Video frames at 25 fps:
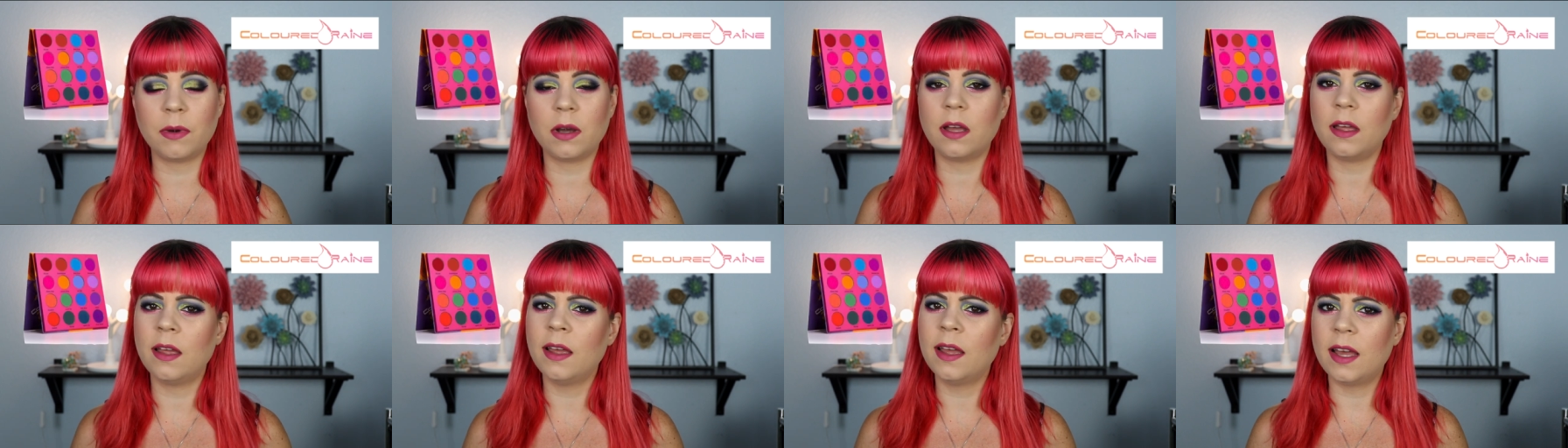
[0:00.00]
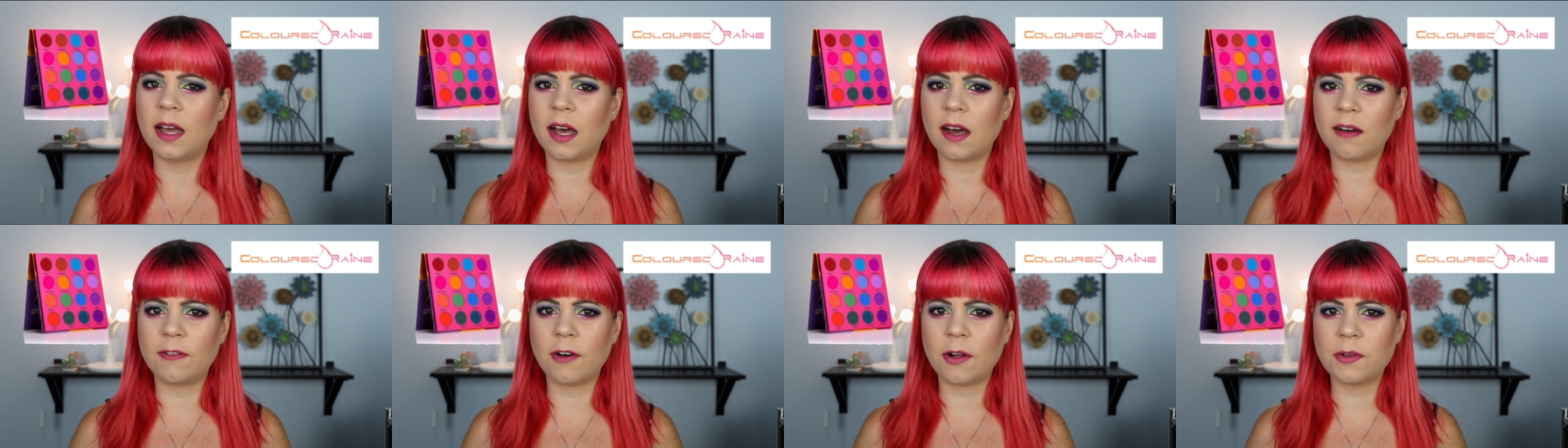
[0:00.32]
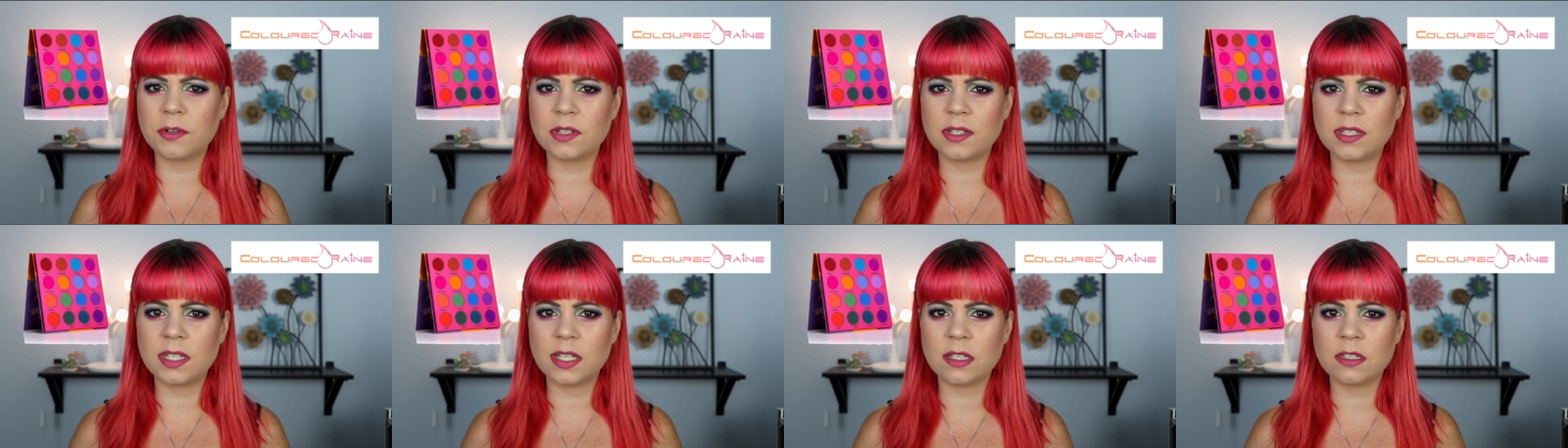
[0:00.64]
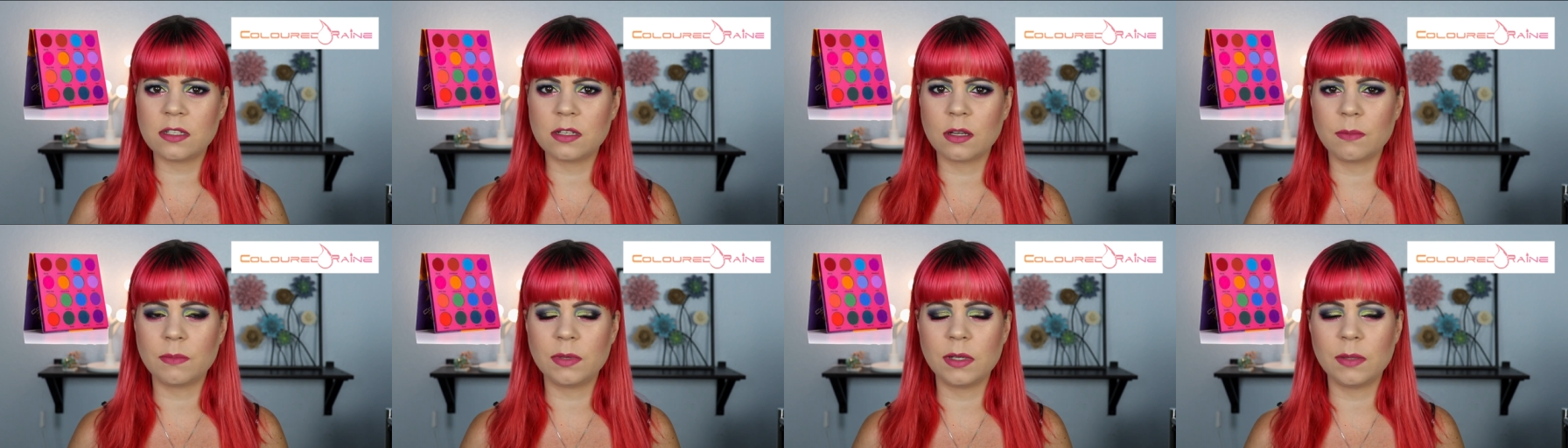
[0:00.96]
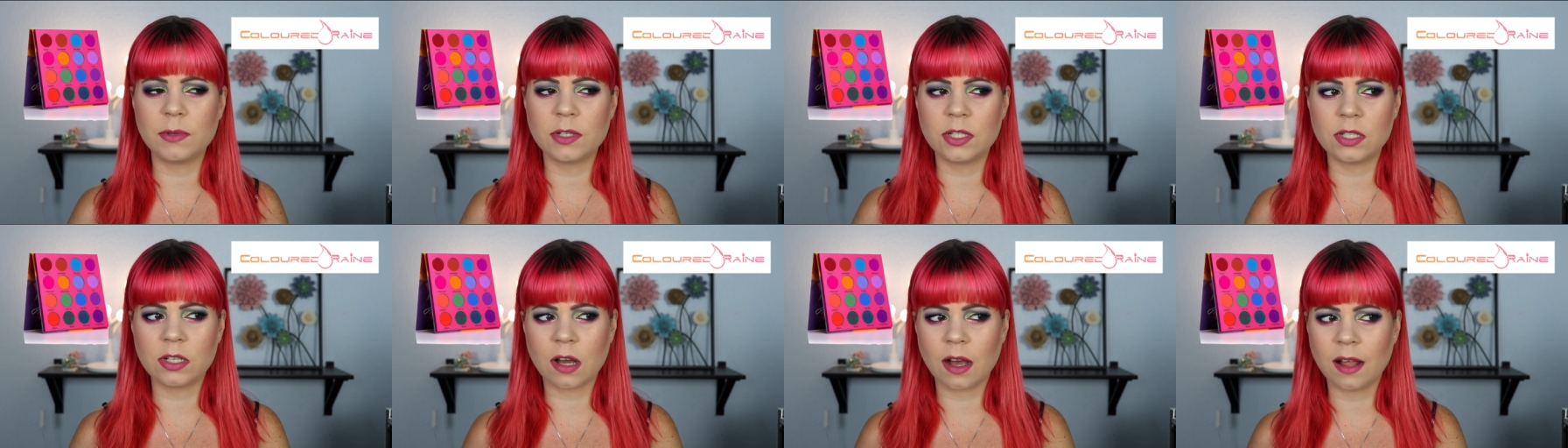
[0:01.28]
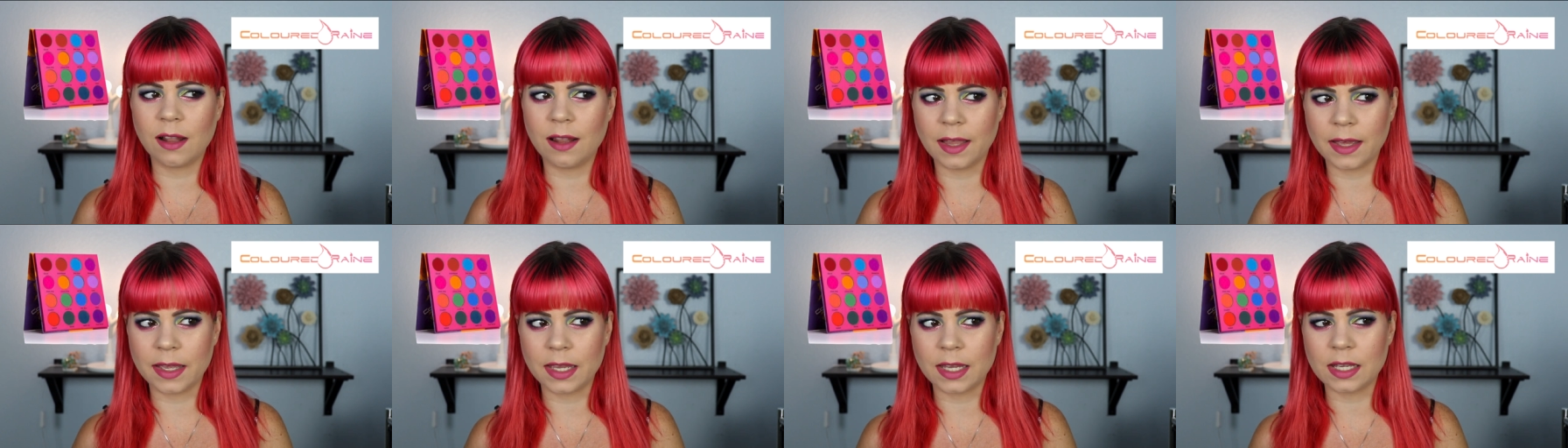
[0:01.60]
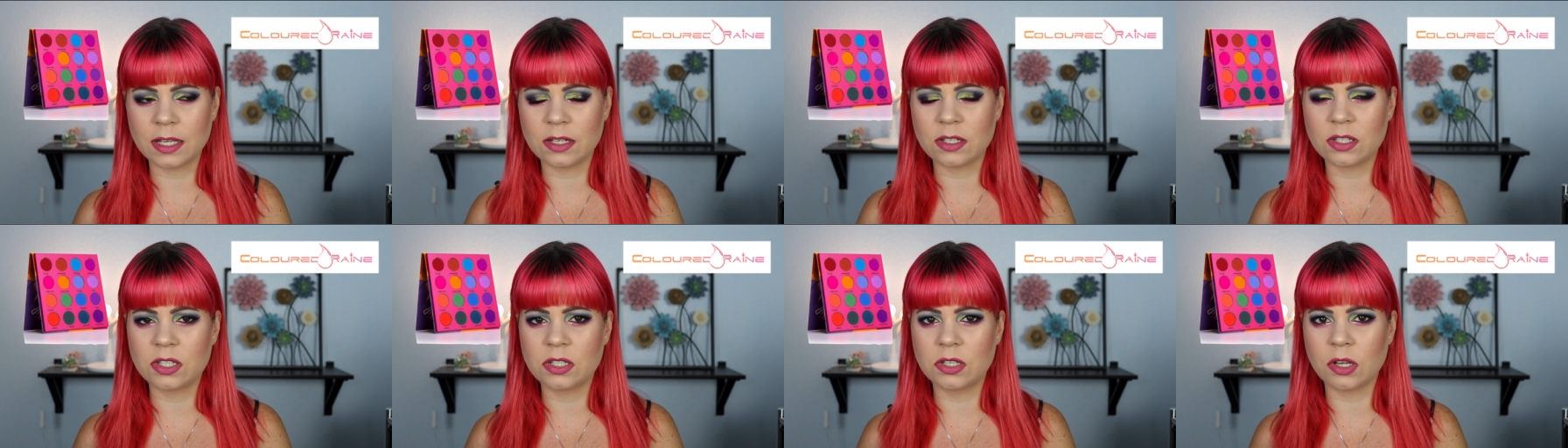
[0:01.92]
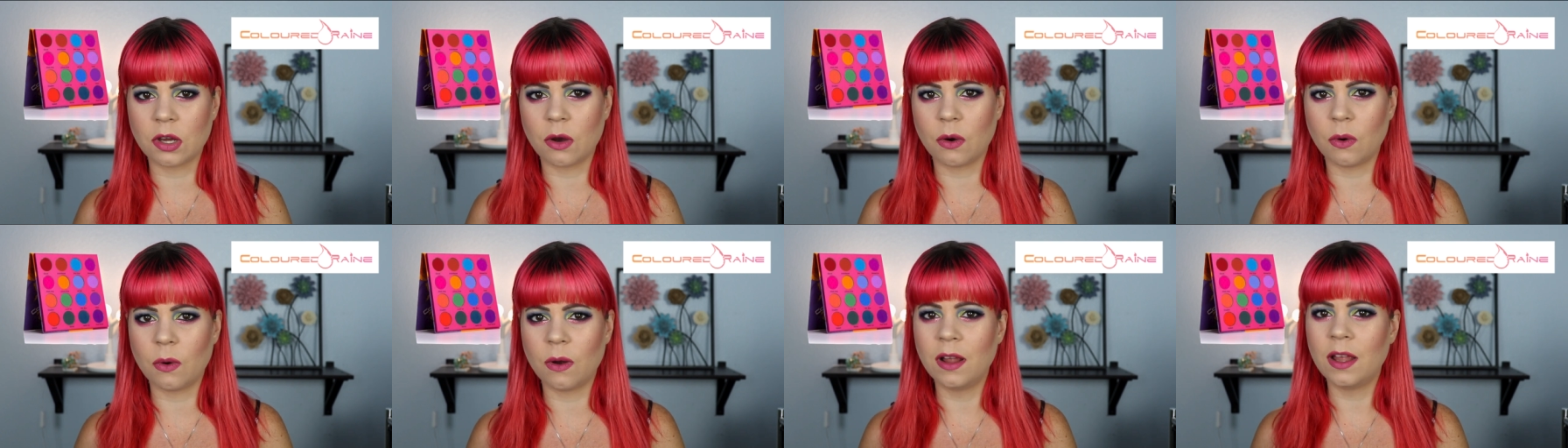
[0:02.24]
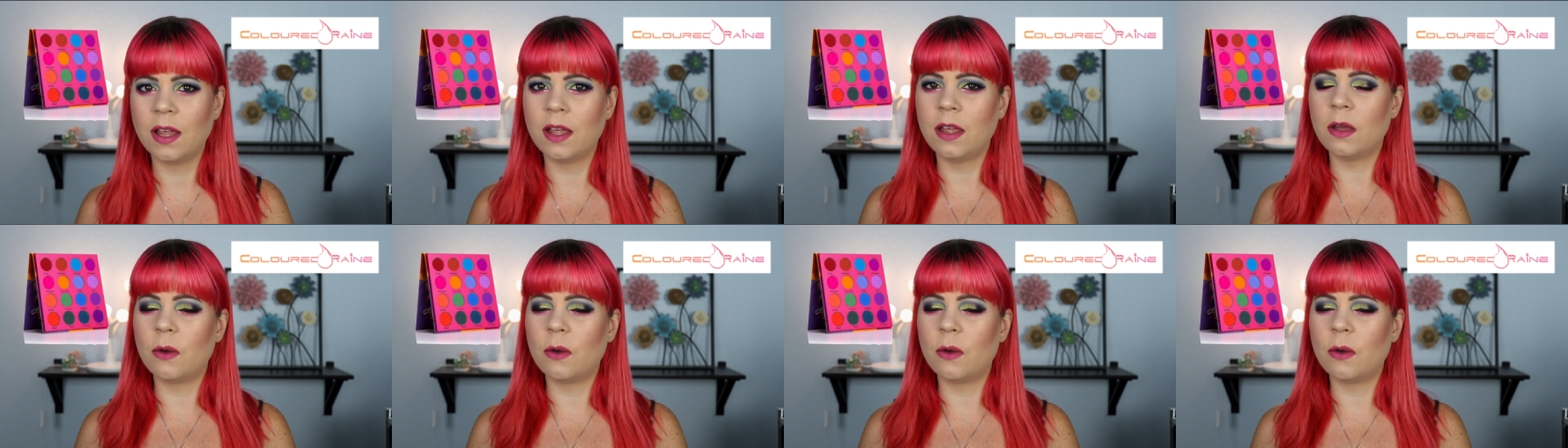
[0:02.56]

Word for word: but I've also seen some people not like it. So